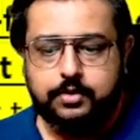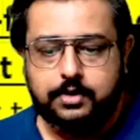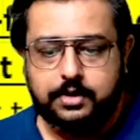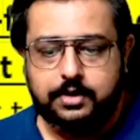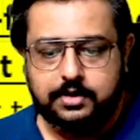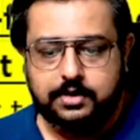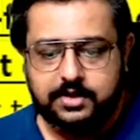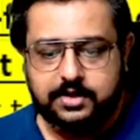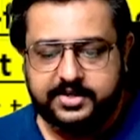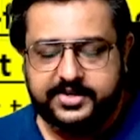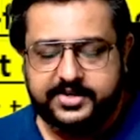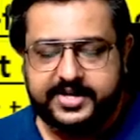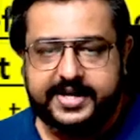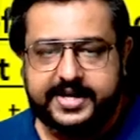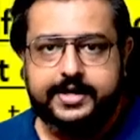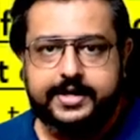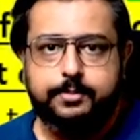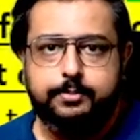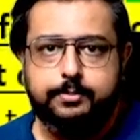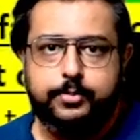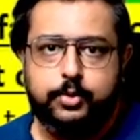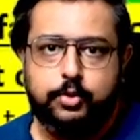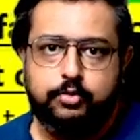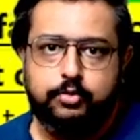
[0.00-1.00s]
uh, the trade
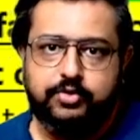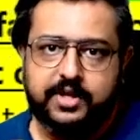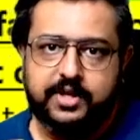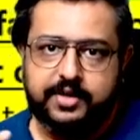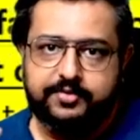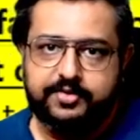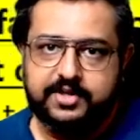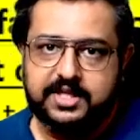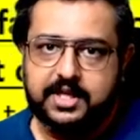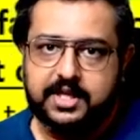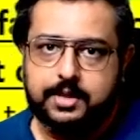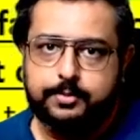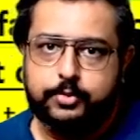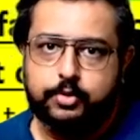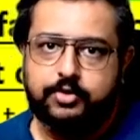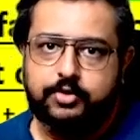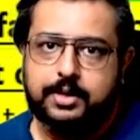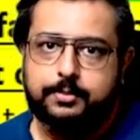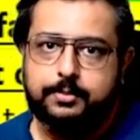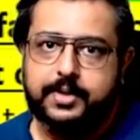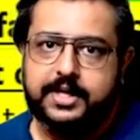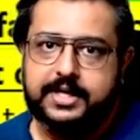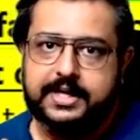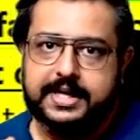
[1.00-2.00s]
improved everything improved
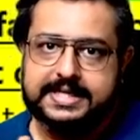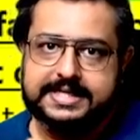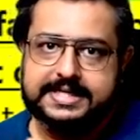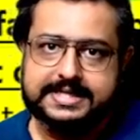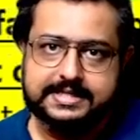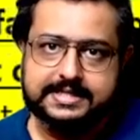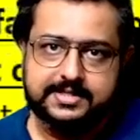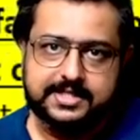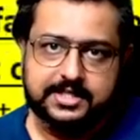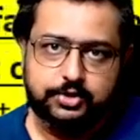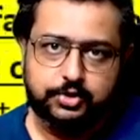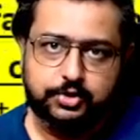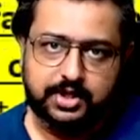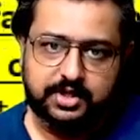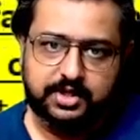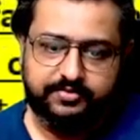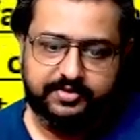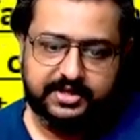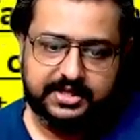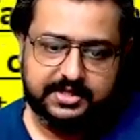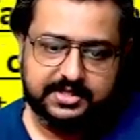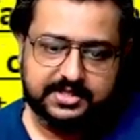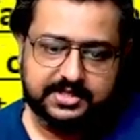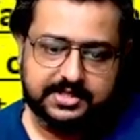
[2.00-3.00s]
and by 18th century
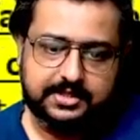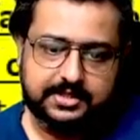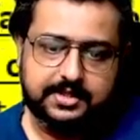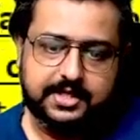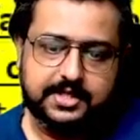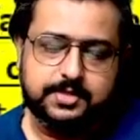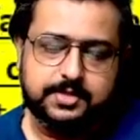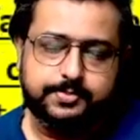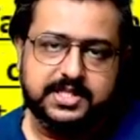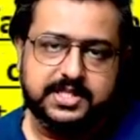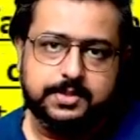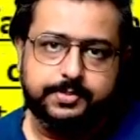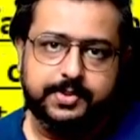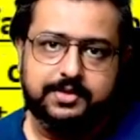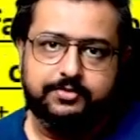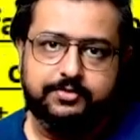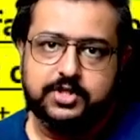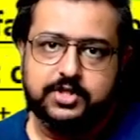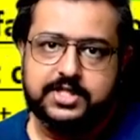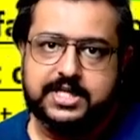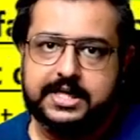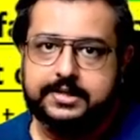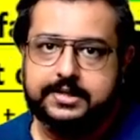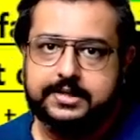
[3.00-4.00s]
we see that specimen
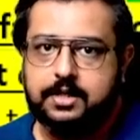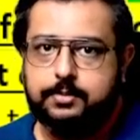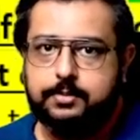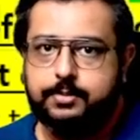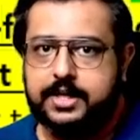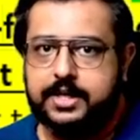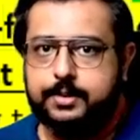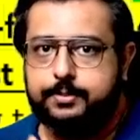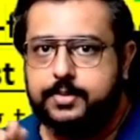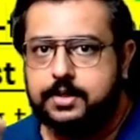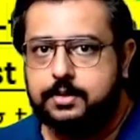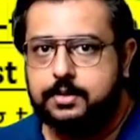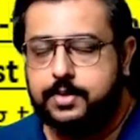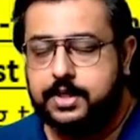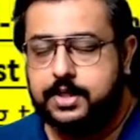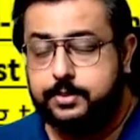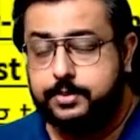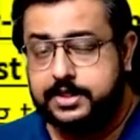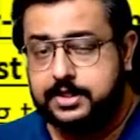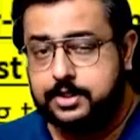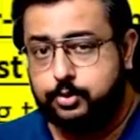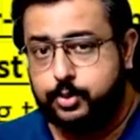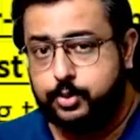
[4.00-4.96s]
was collected by but but by the